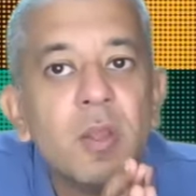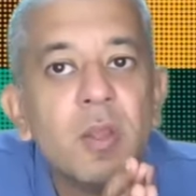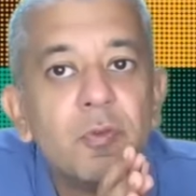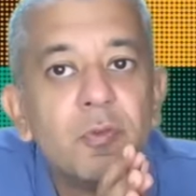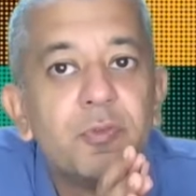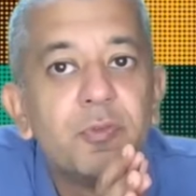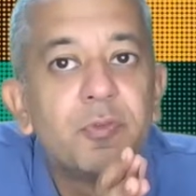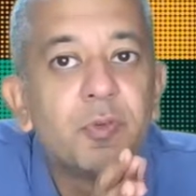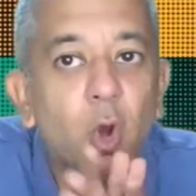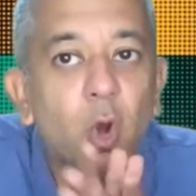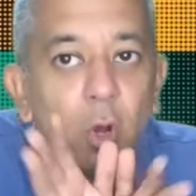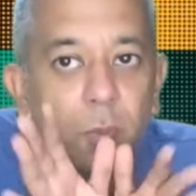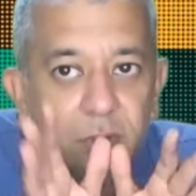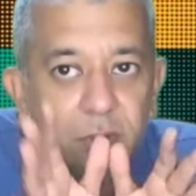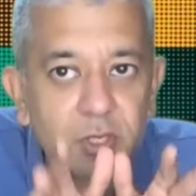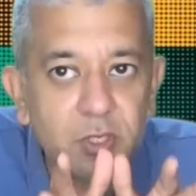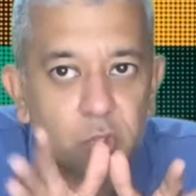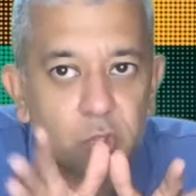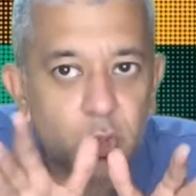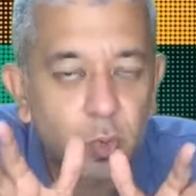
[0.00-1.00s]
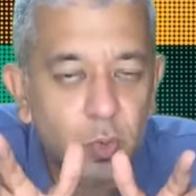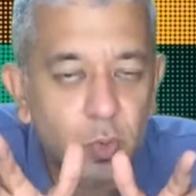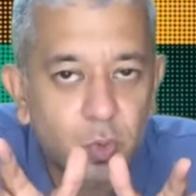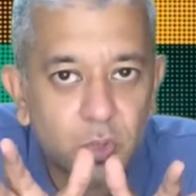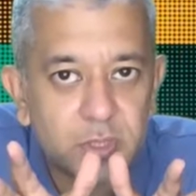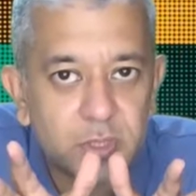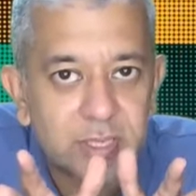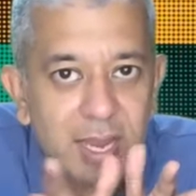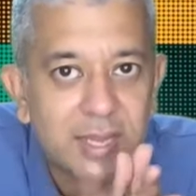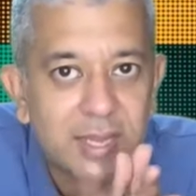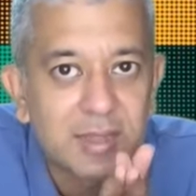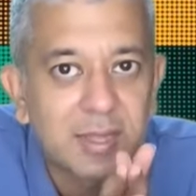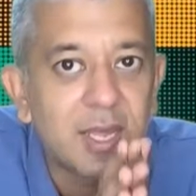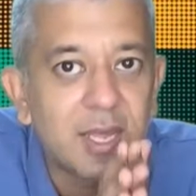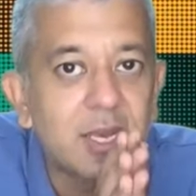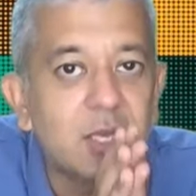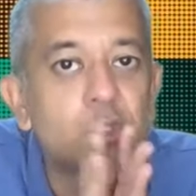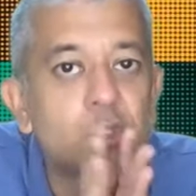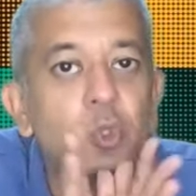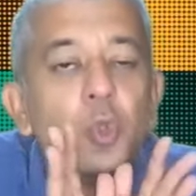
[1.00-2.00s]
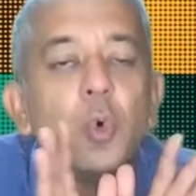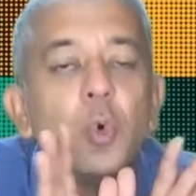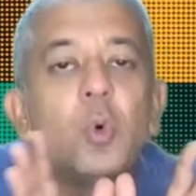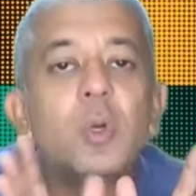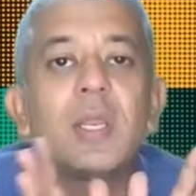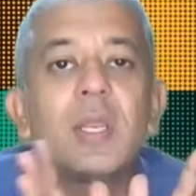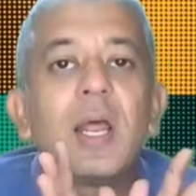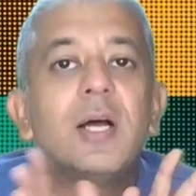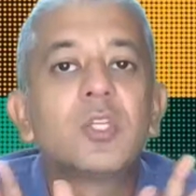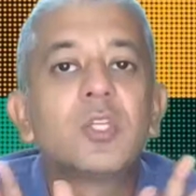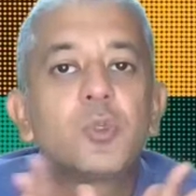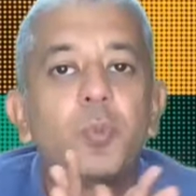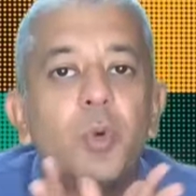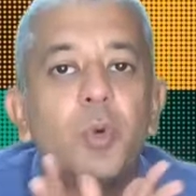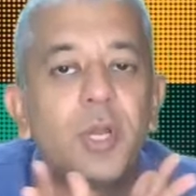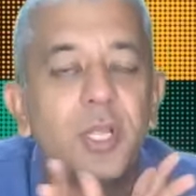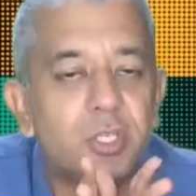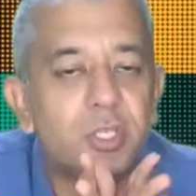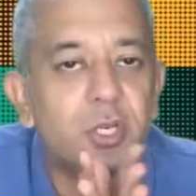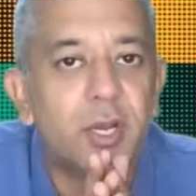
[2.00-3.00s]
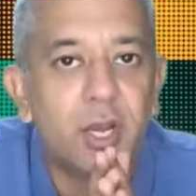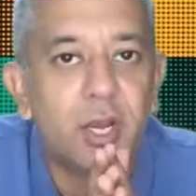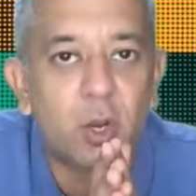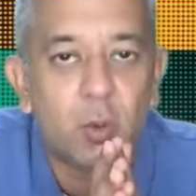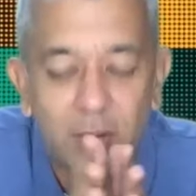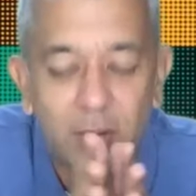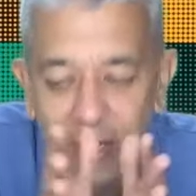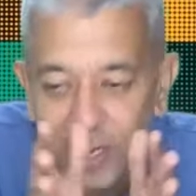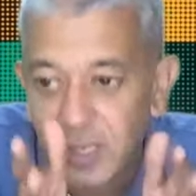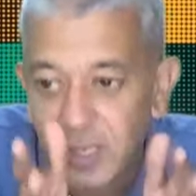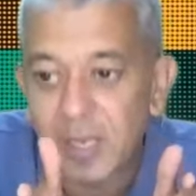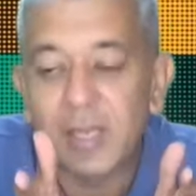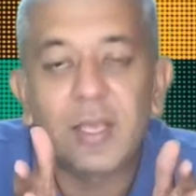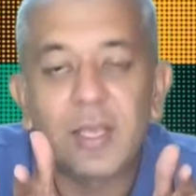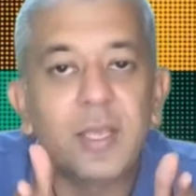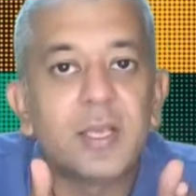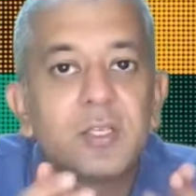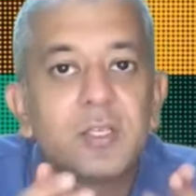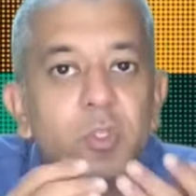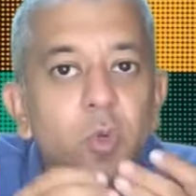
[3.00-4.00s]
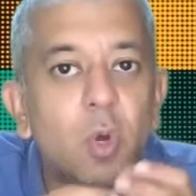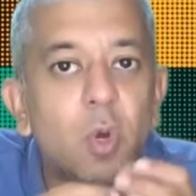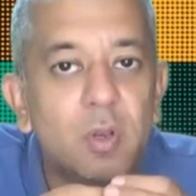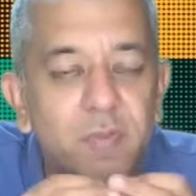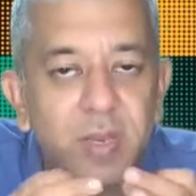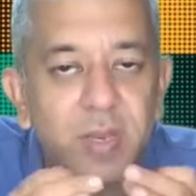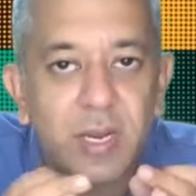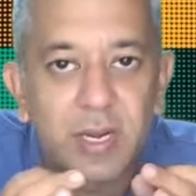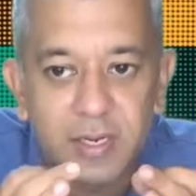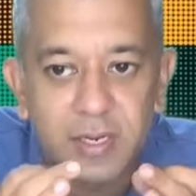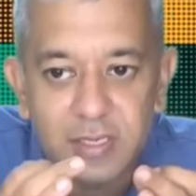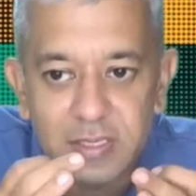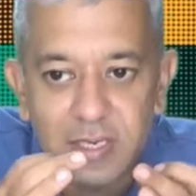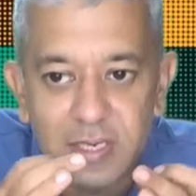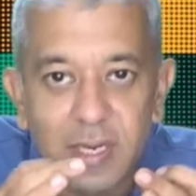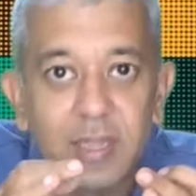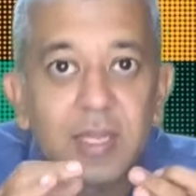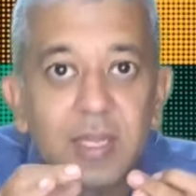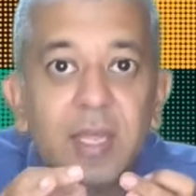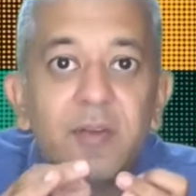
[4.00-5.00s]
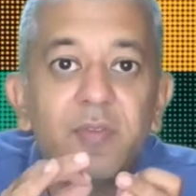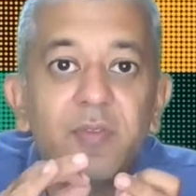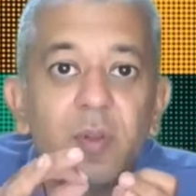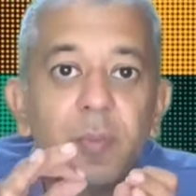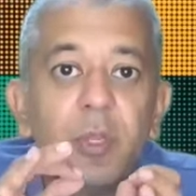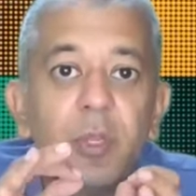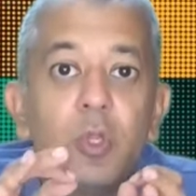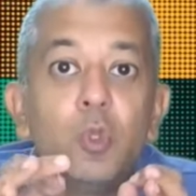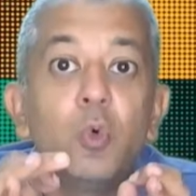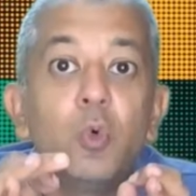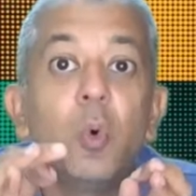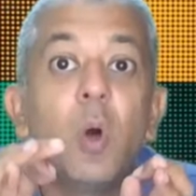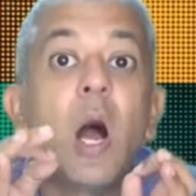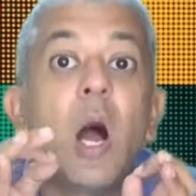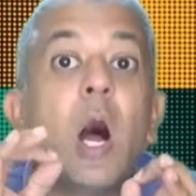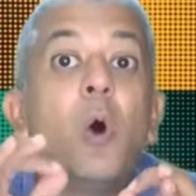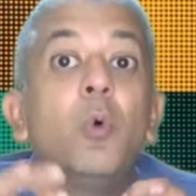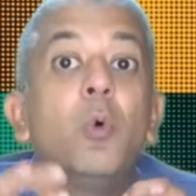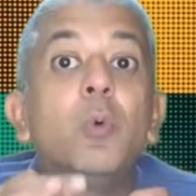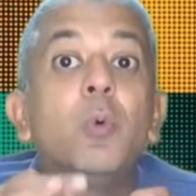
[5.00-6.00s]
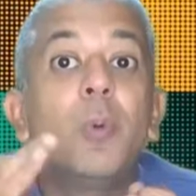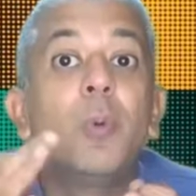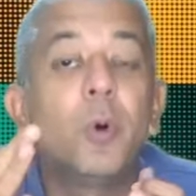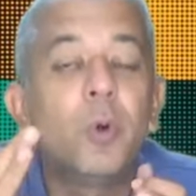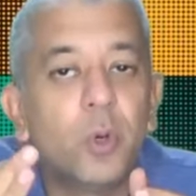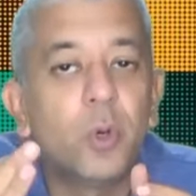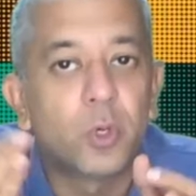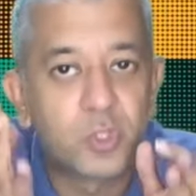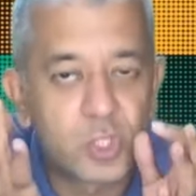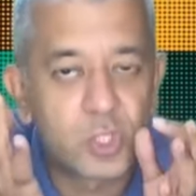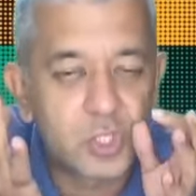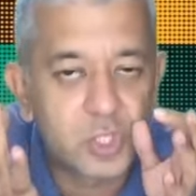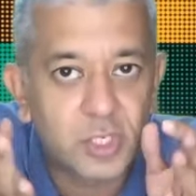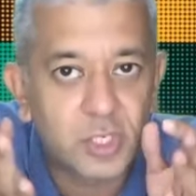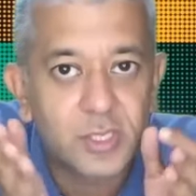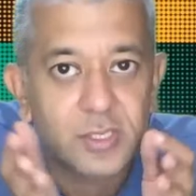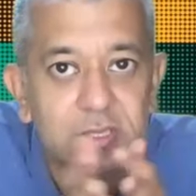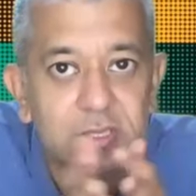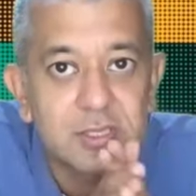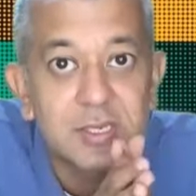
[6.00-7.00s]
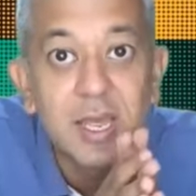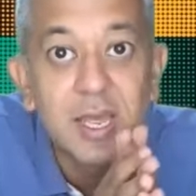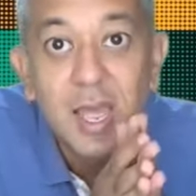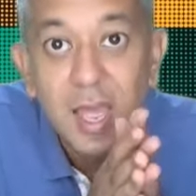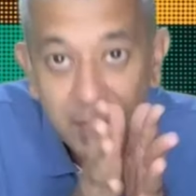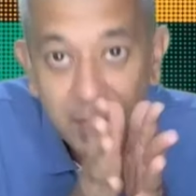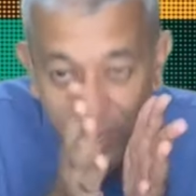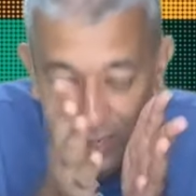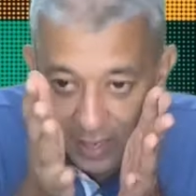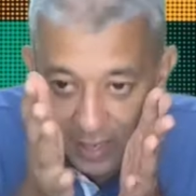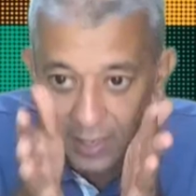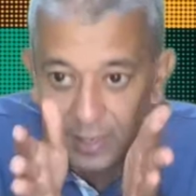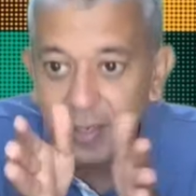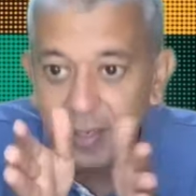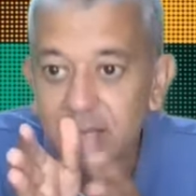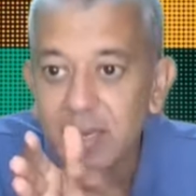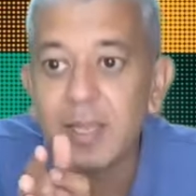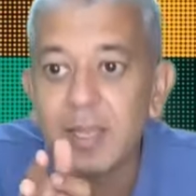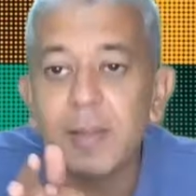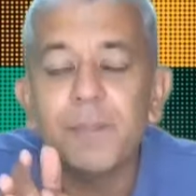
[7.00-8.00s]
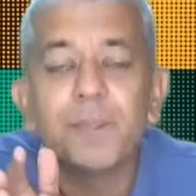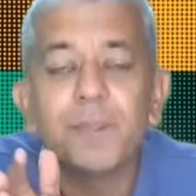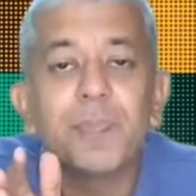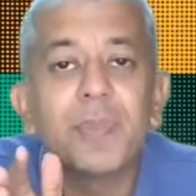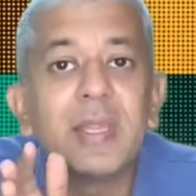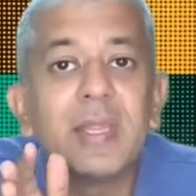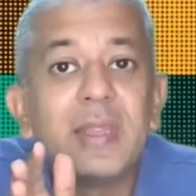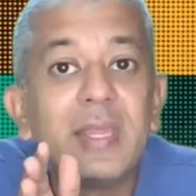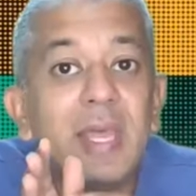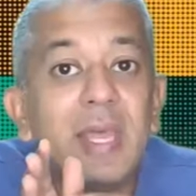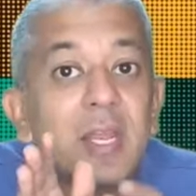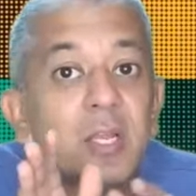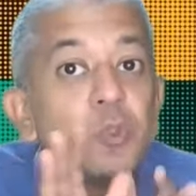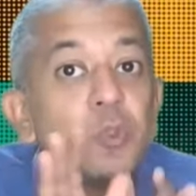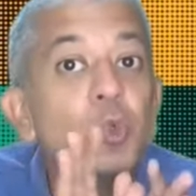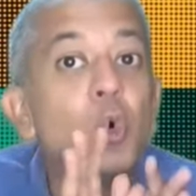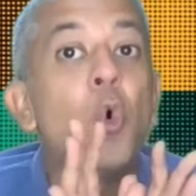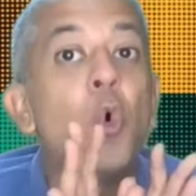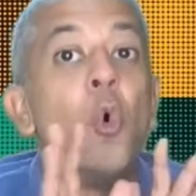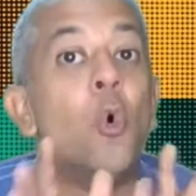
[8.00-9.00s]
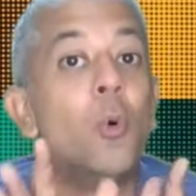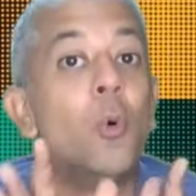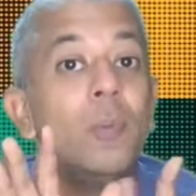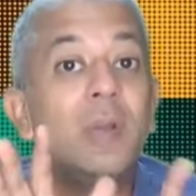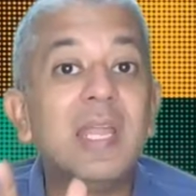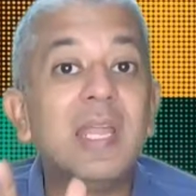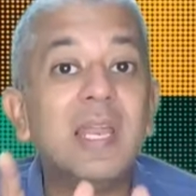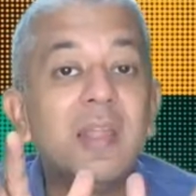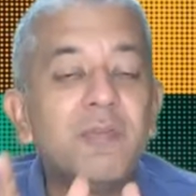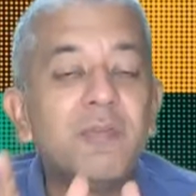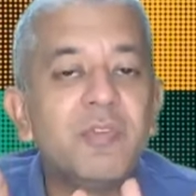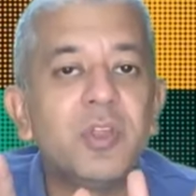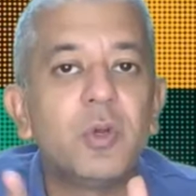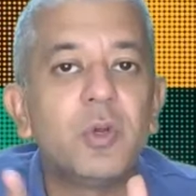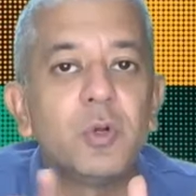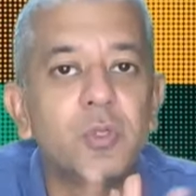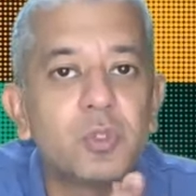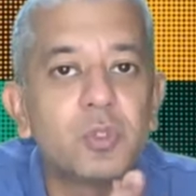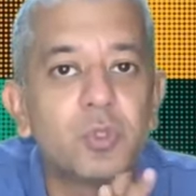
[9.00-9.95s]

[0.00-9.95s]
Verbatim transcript: from the stores, and there is no transportation required in any case. You all will understand there will be no outbound logistics. Currently, there is no home delivery also.